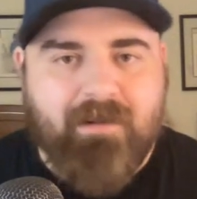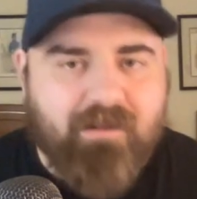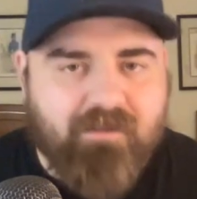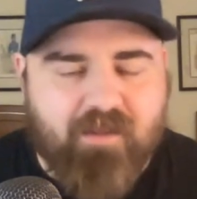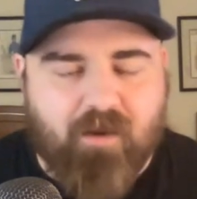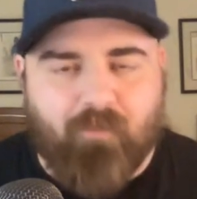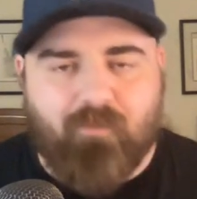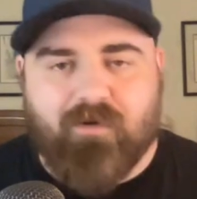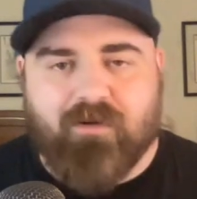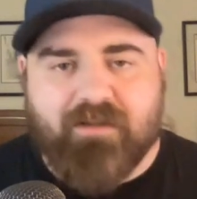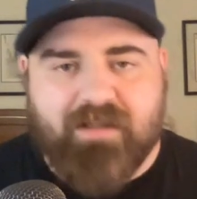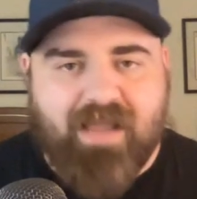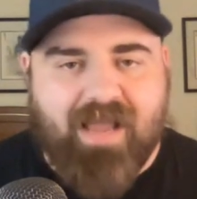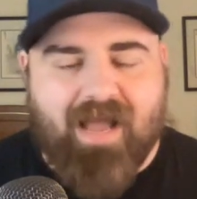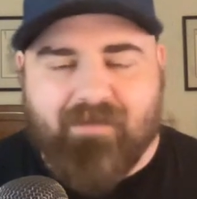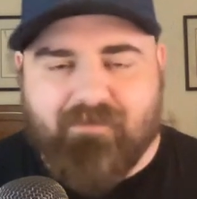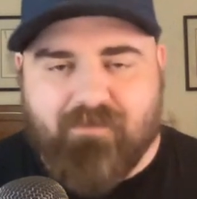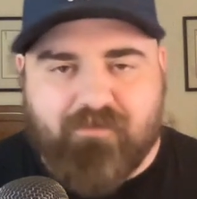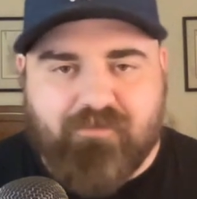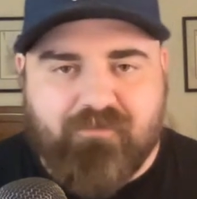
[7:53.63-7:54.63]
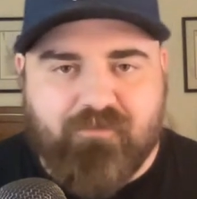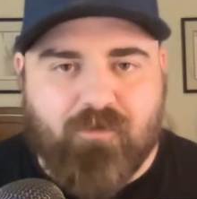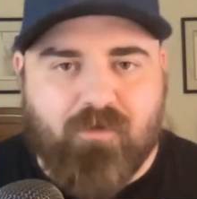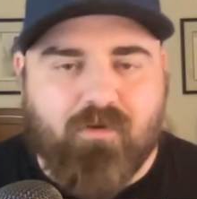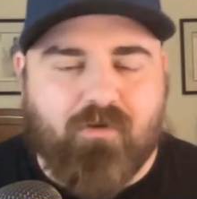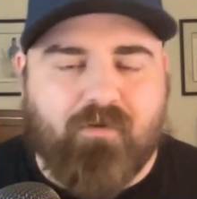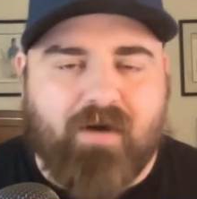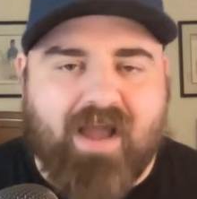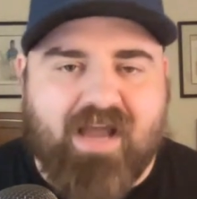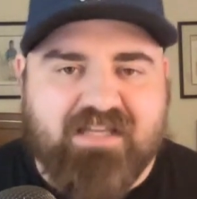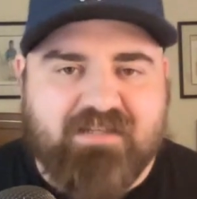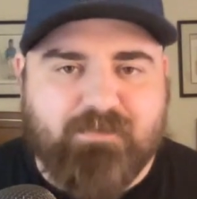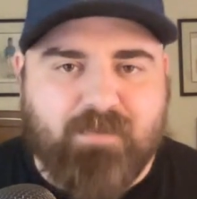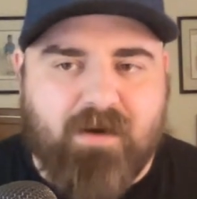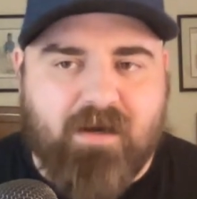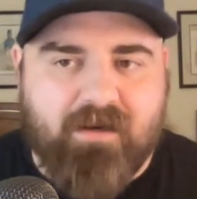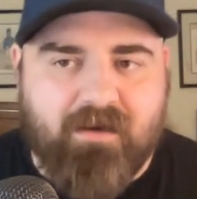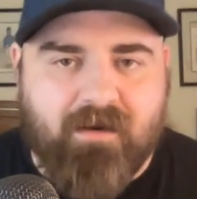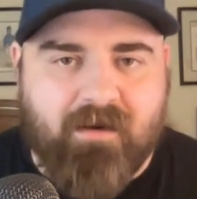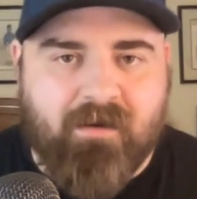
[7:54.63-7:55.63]
that really have a full grasp
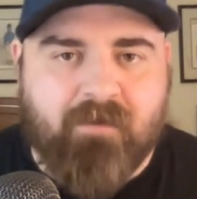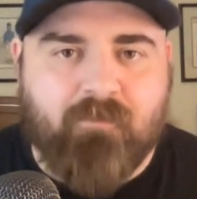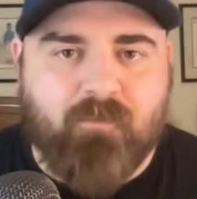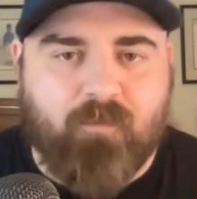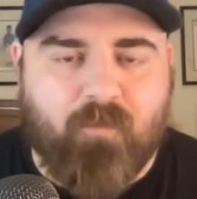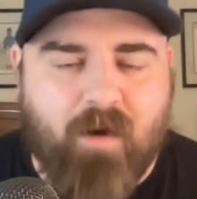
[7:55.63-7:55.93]
on on